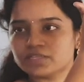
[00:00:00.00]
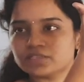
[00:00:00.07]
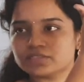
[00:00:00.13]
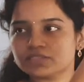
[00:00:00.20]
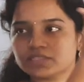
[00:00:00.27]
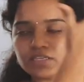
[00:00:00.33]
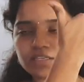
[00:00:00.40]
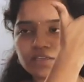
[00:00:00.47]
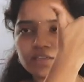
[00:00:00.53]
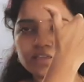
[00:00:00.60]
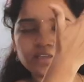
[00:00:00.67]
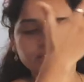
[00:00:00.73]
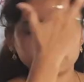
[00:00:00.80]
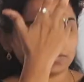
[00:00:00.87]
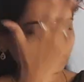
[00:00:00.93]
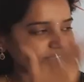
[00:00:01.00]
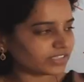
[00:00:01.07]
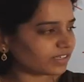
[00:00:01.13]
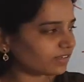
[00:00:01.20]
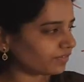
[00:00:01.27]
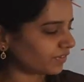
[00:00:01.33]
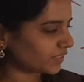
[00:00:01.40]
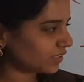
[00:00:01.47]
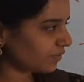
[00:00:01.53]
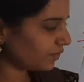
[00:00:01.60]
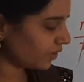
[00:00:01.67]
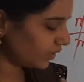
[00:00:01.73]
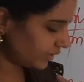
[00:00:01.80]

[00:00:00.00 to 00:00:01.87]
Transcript: See, which are the, first of all